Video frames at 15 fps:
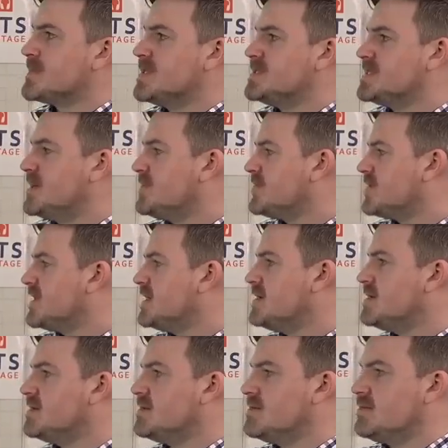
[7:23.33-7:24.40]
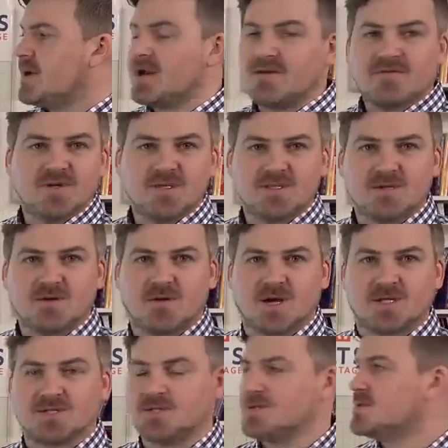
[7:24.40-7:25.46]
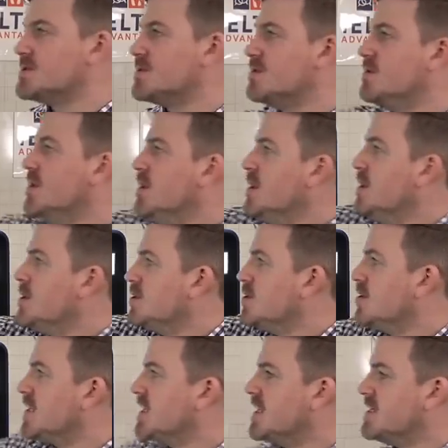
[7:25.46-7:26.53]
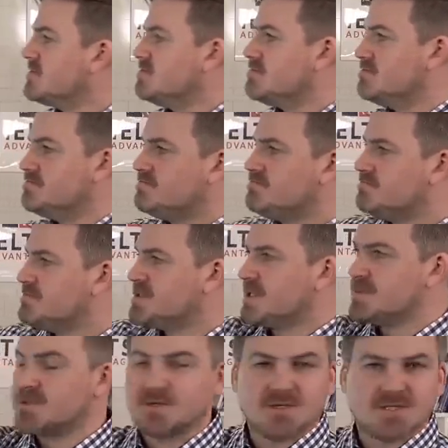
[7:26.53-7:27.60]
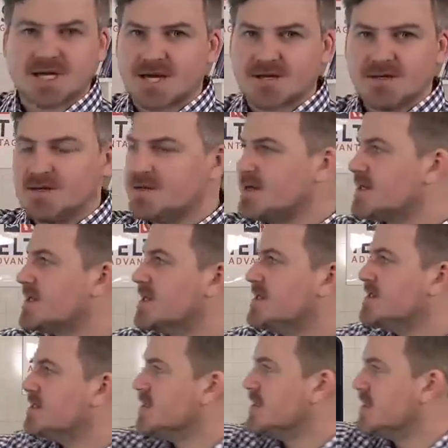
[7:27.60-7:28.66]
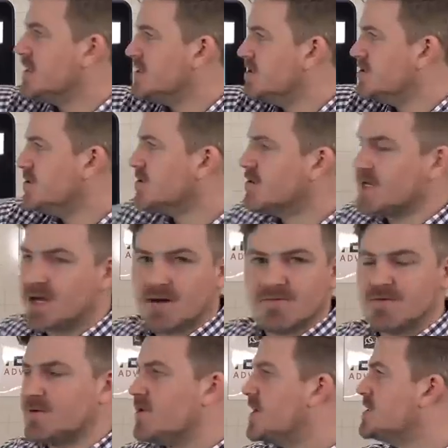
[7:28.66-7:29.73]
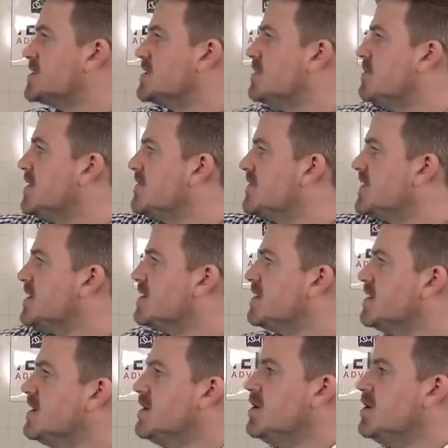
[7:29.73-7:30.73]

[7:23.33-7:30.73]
Step 3, paraphrase the question. So you're going to get some sort of data like this, and then you're going to have the question above here.